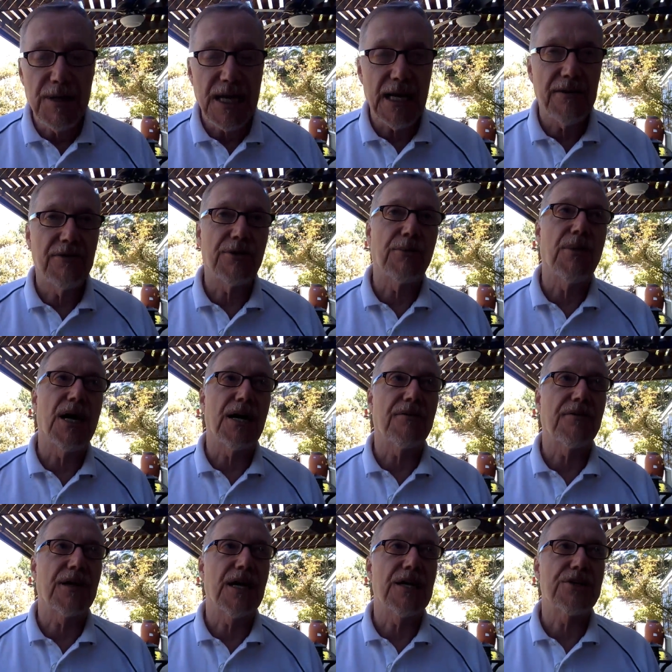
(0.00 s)
to behavior
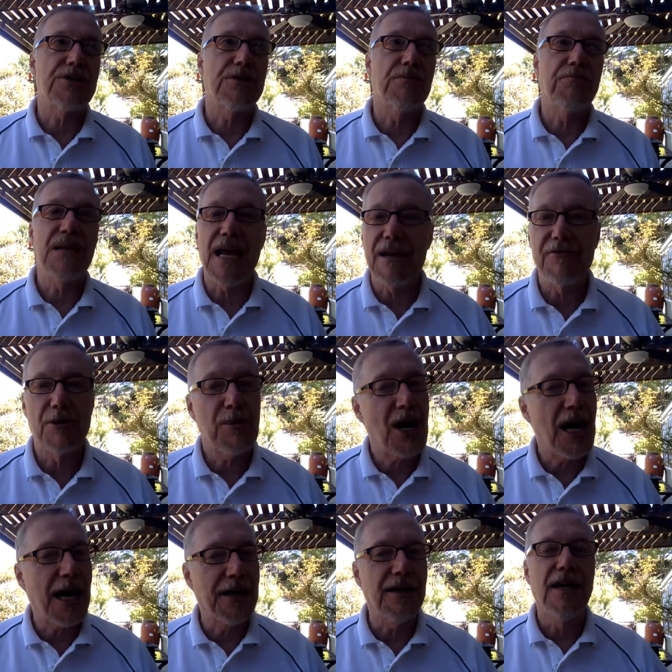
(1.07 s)
modification, behavior
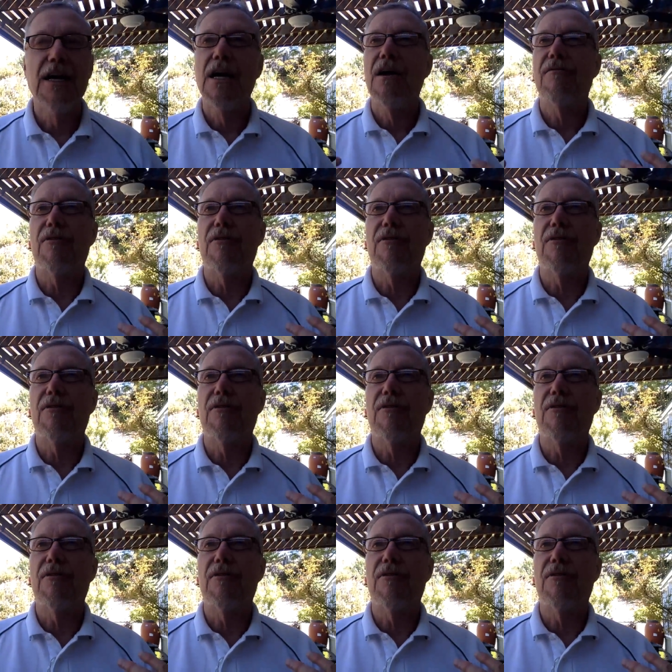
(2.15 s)
mod,